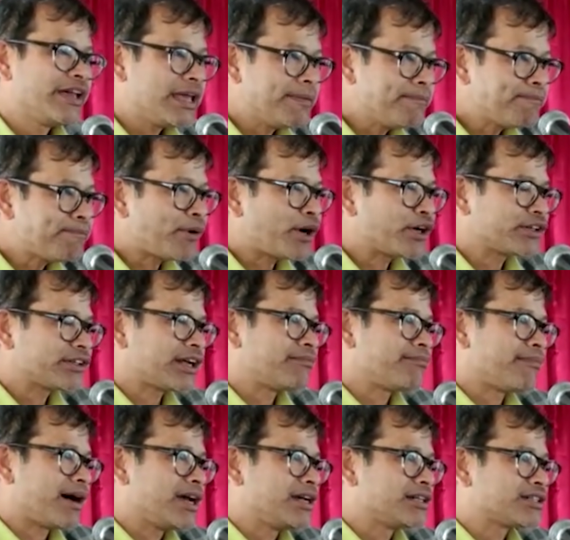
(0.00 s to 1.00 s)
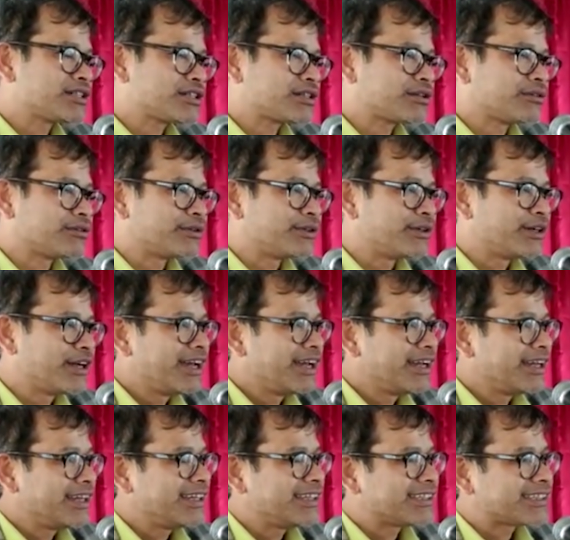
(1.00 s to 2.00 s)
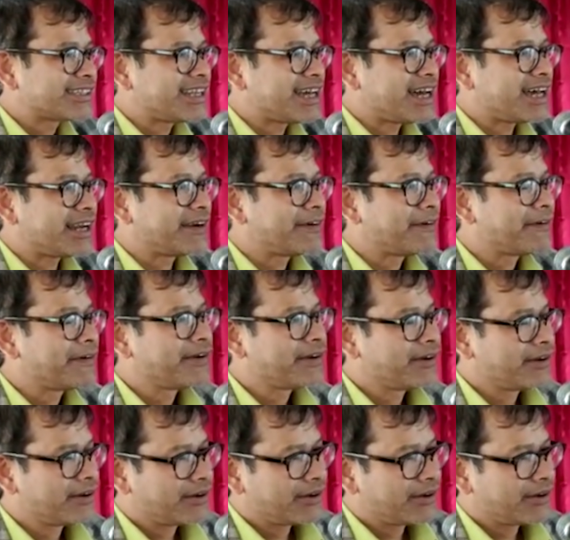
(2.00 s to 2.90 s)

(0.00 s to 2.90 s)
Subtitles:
important milestone is that